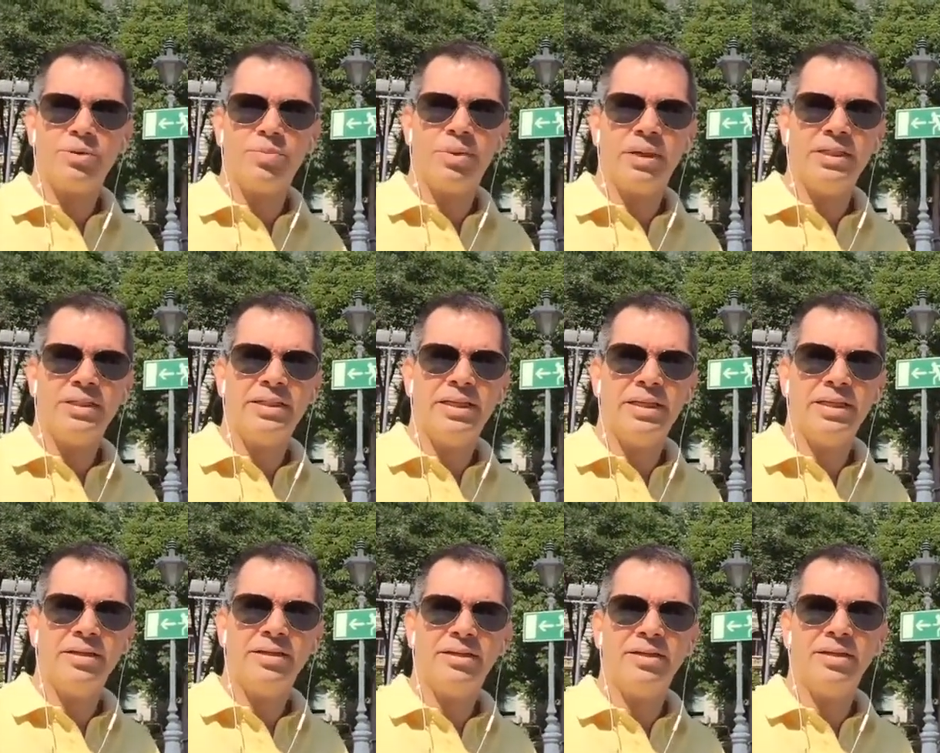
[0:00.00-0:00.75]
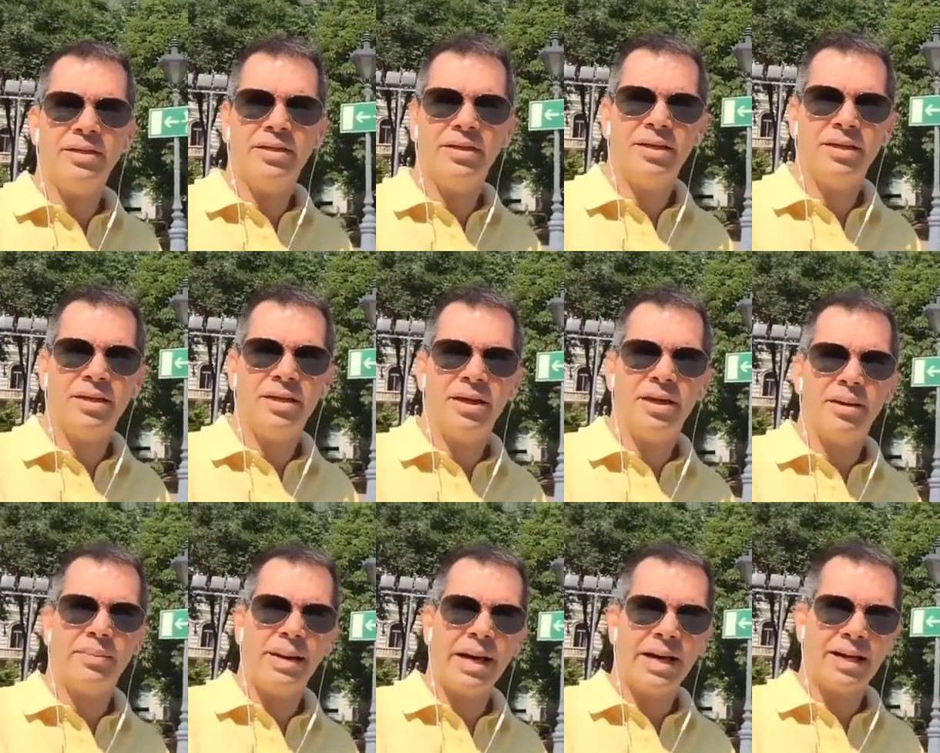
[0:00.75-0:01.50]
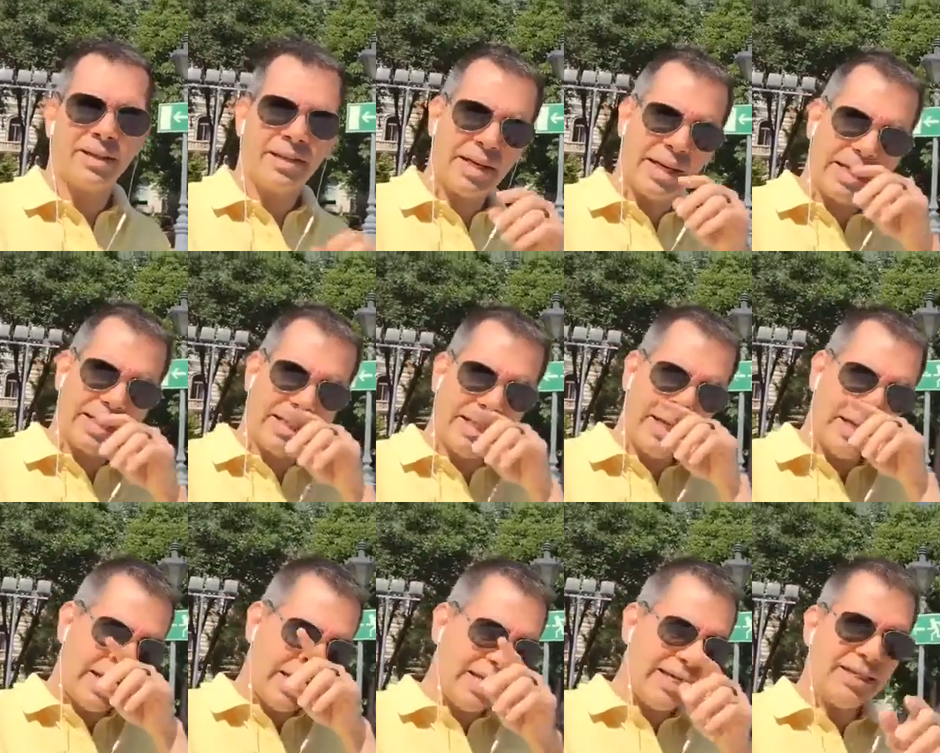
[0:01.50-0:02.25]
president, back in the
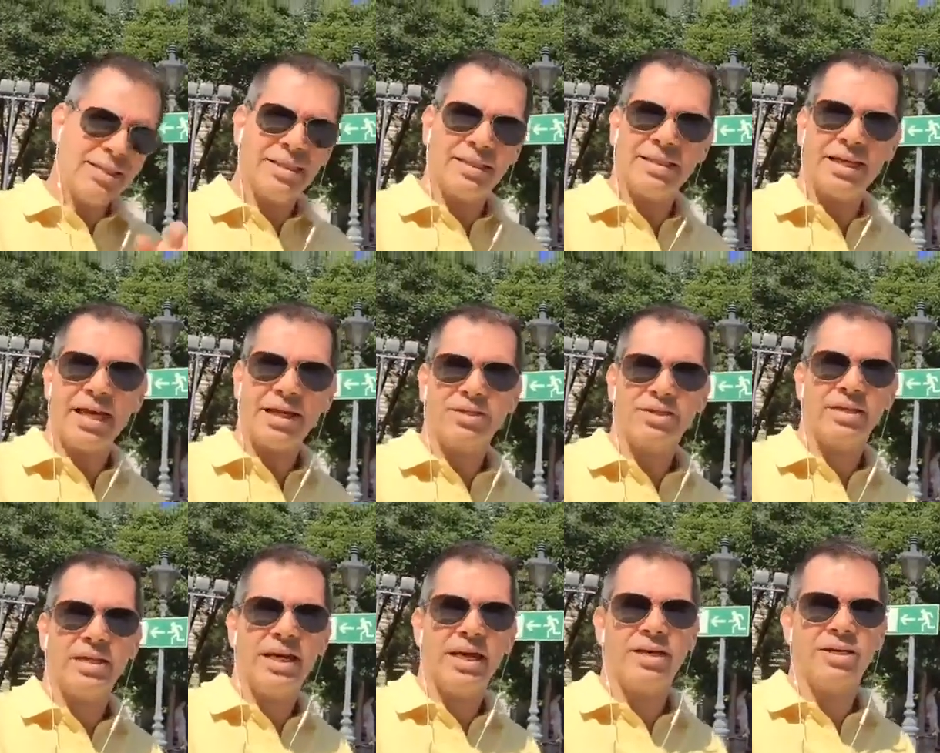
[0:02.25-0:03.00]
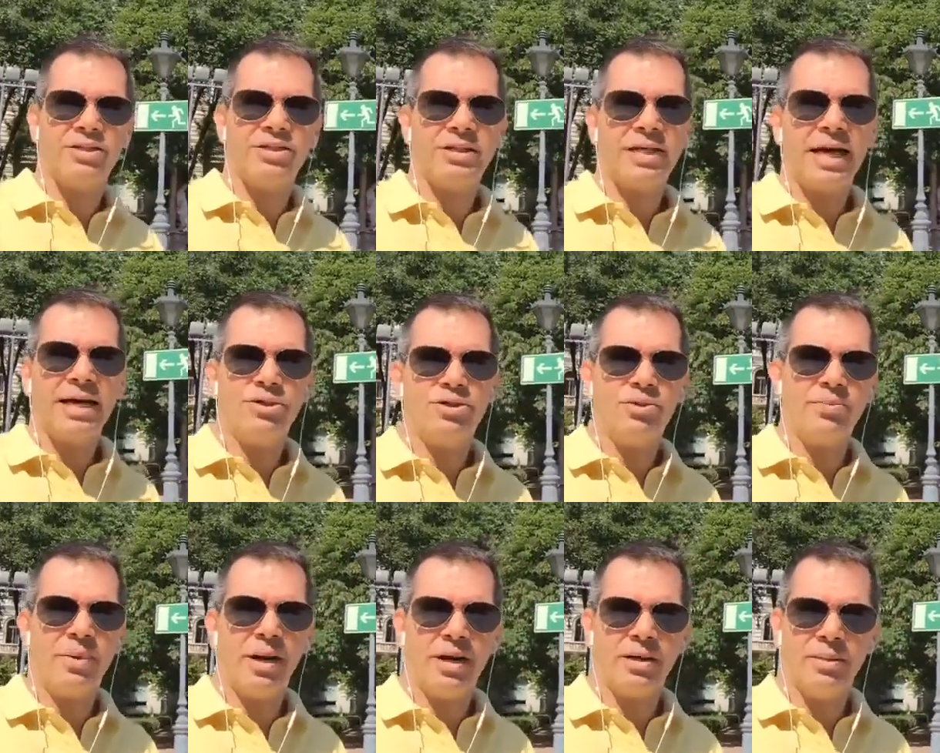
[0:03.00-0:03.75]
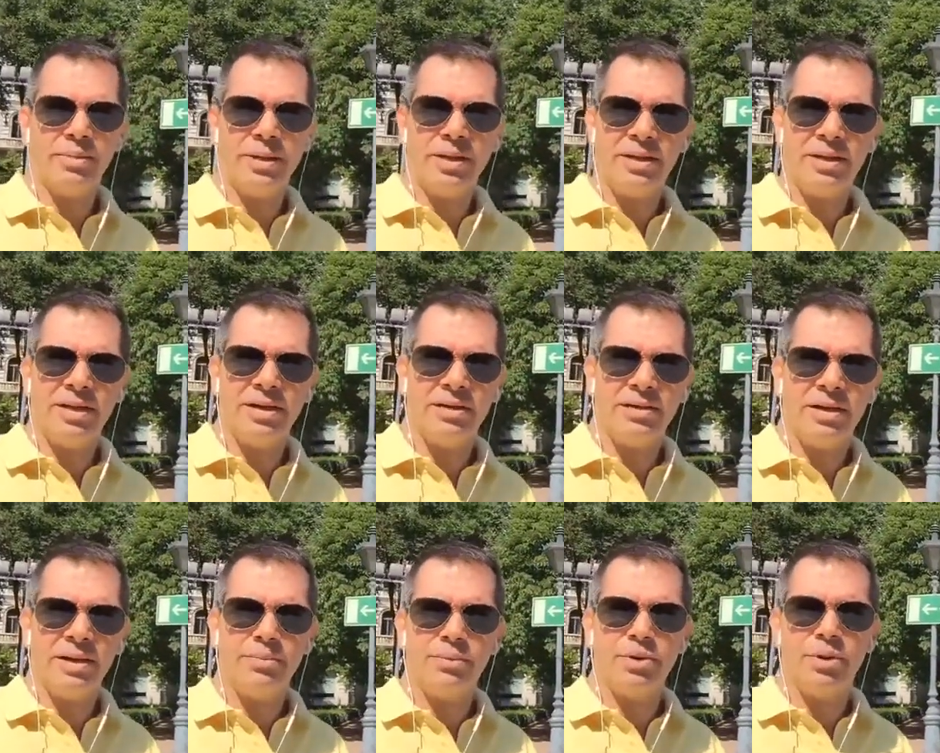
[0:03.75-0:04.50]
1980s, has actually got a statue monument here
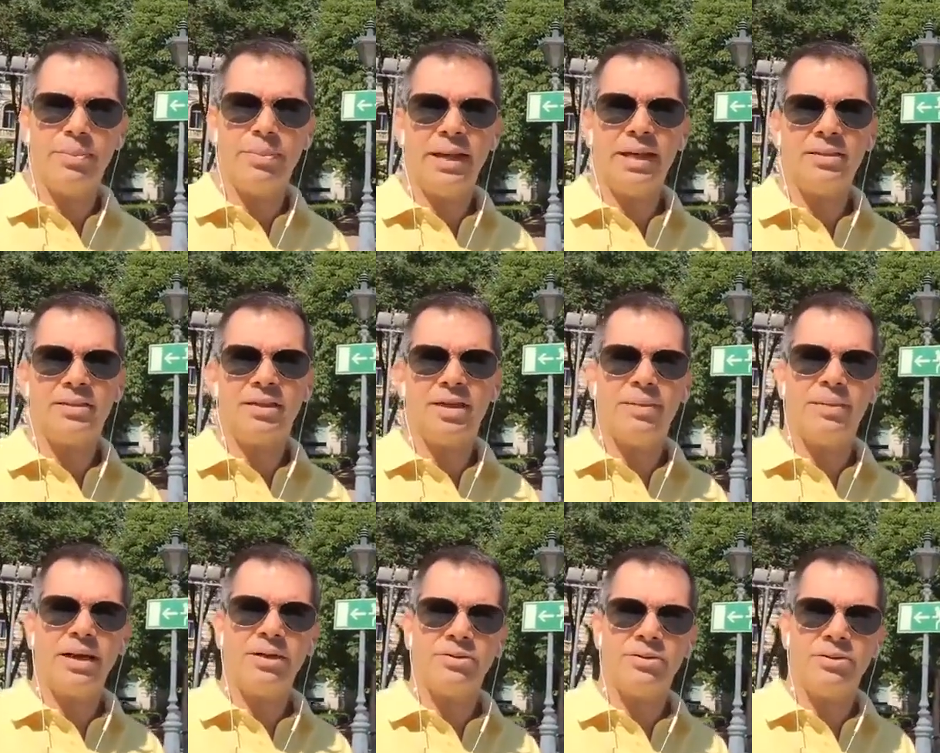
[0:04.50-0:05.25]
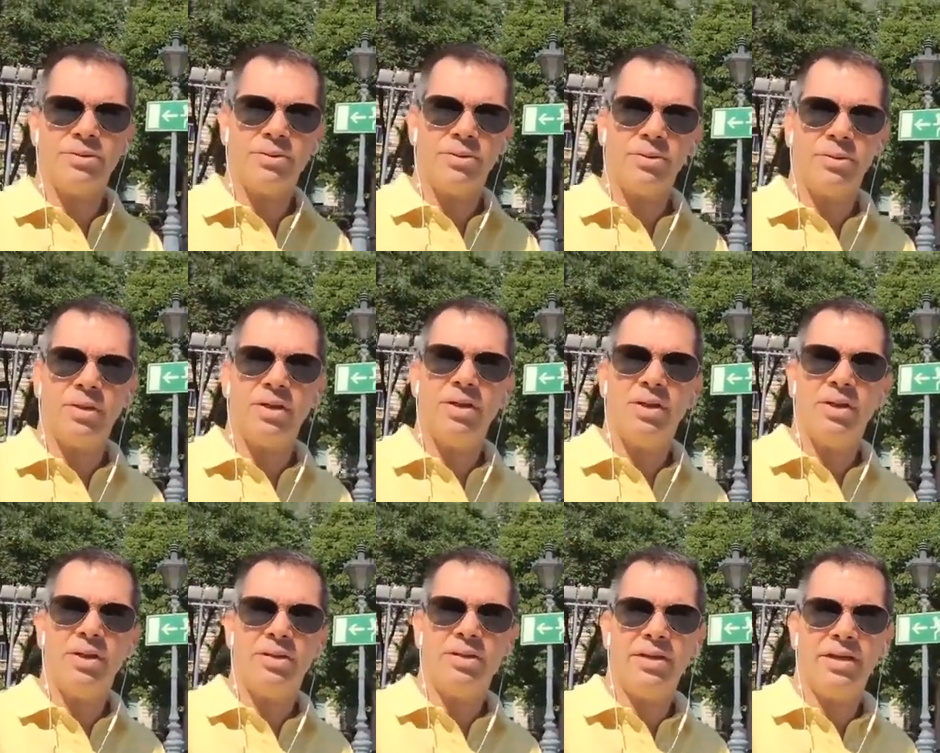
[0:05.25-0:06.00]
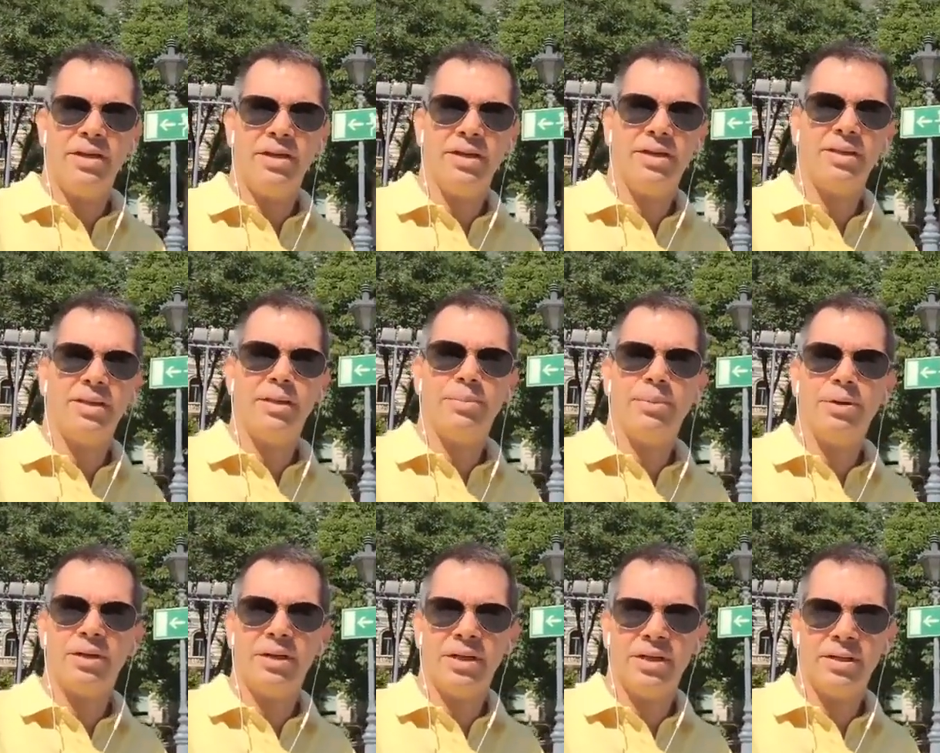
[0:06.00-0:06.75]
in Budapest. Come out to the
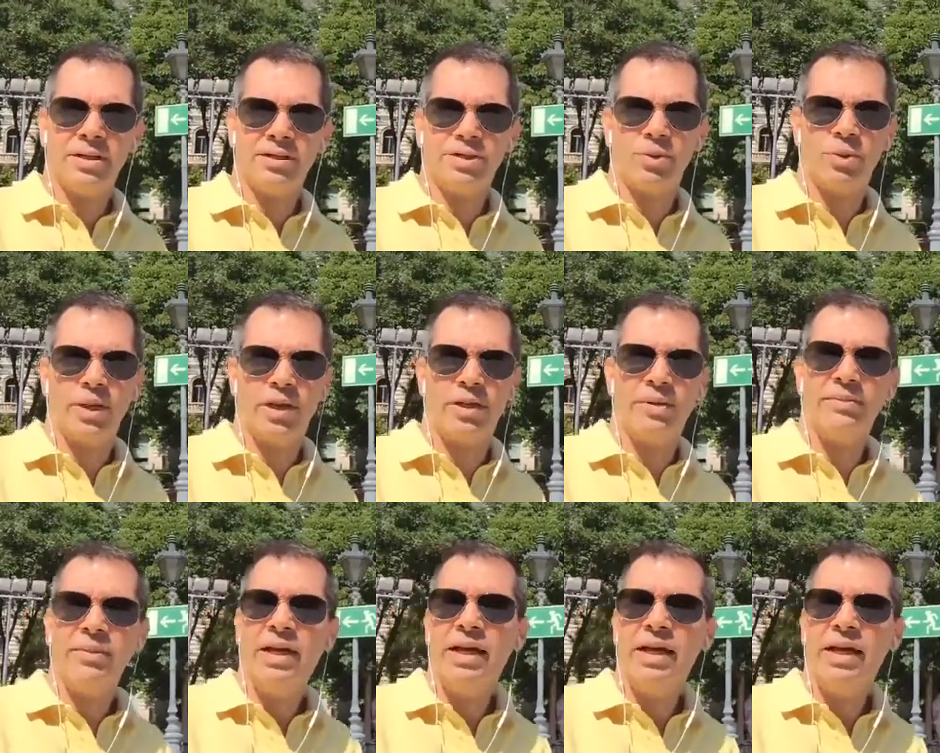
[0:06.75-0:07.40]
Liberty Square.